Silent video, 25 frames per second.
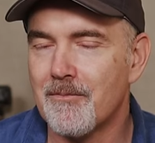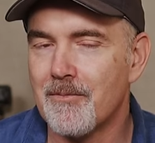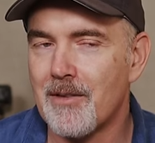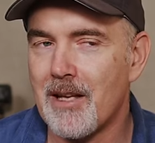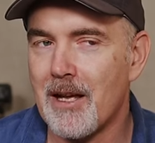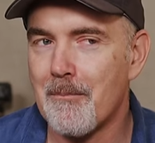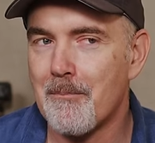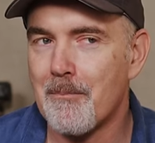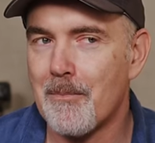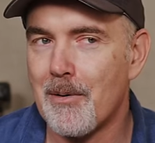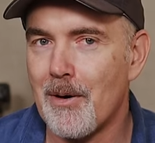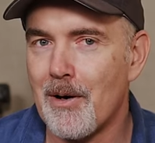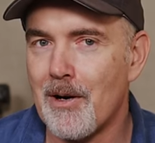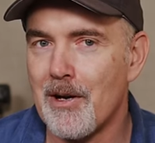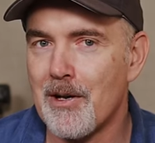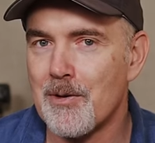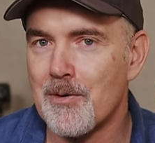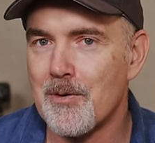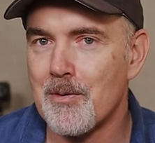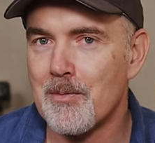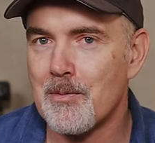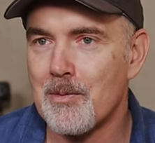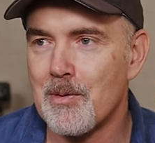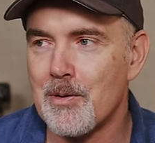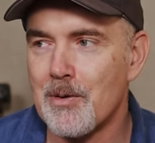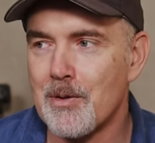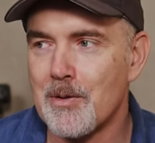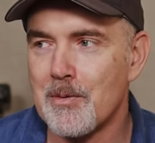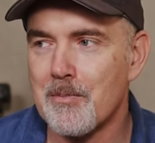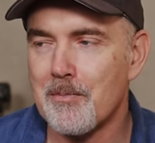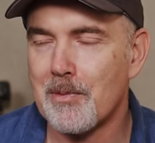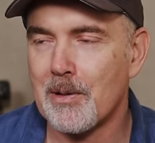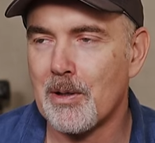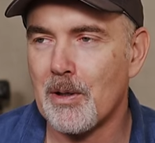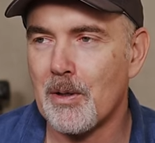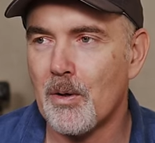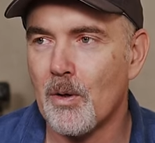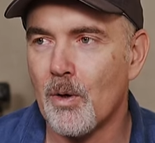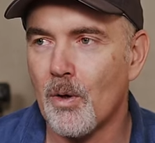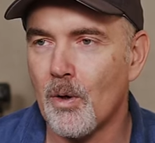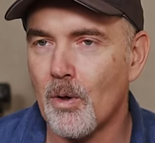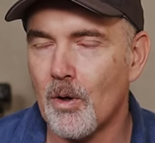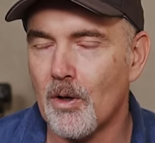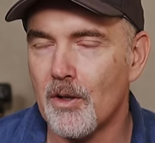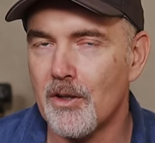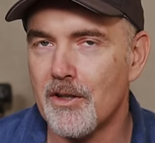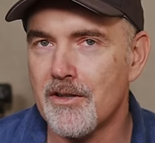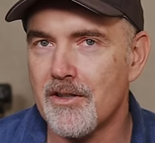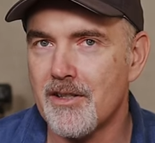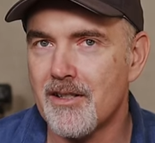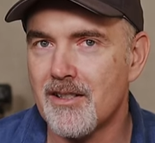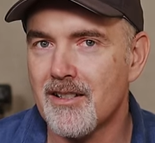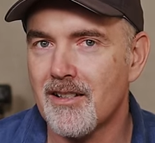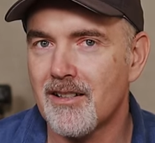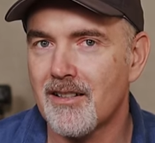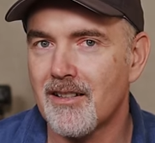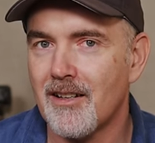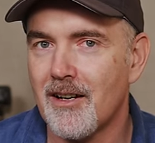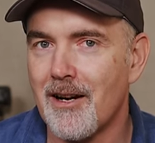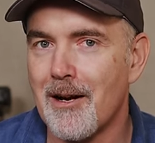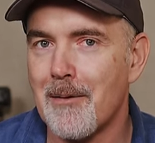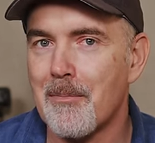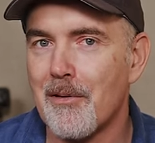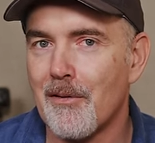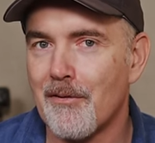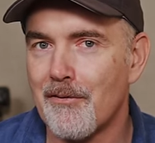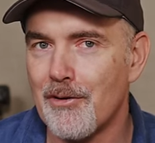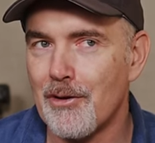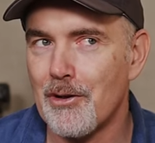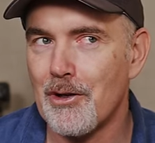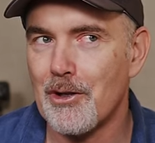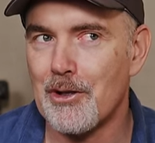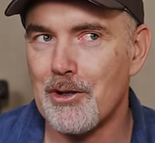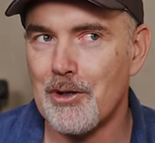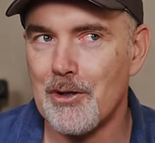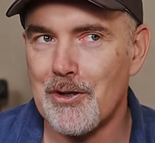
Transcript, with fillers: that buyer's remorse because I preferred